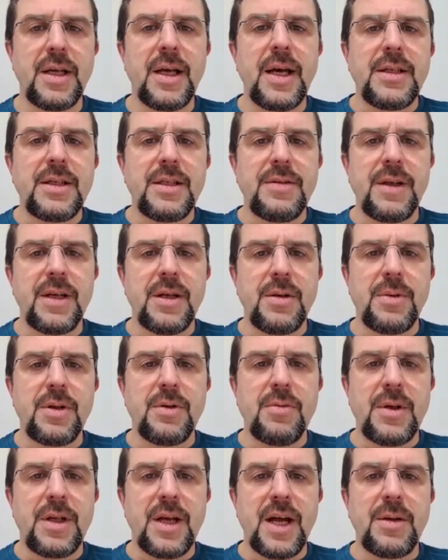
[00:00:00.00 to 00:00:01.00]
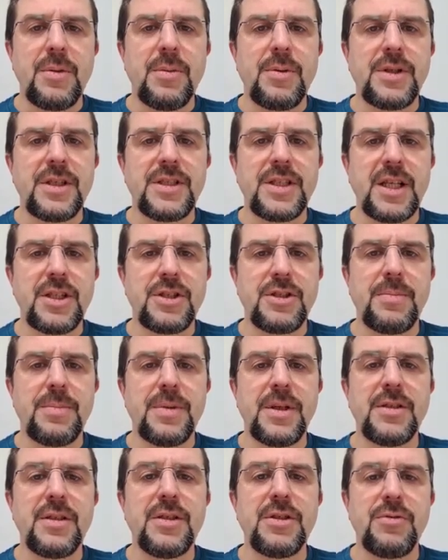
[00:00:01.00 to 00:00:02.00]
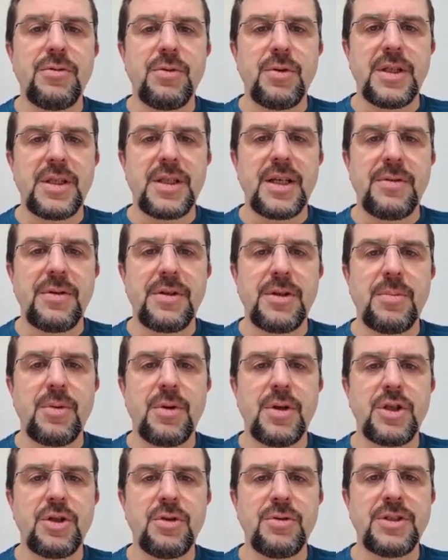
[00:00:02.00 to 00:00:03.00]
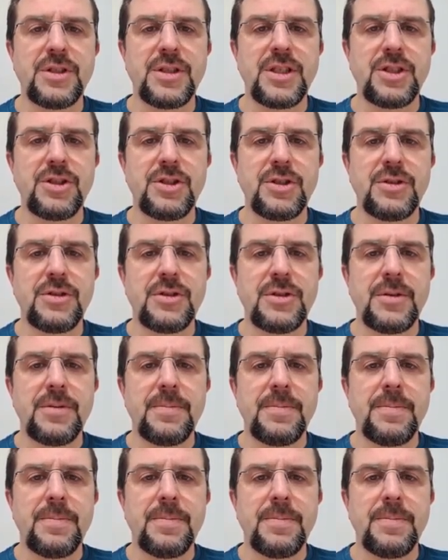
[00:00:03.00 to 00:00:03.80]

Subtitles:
and developing reliable detection methods for inevitable hallucinations.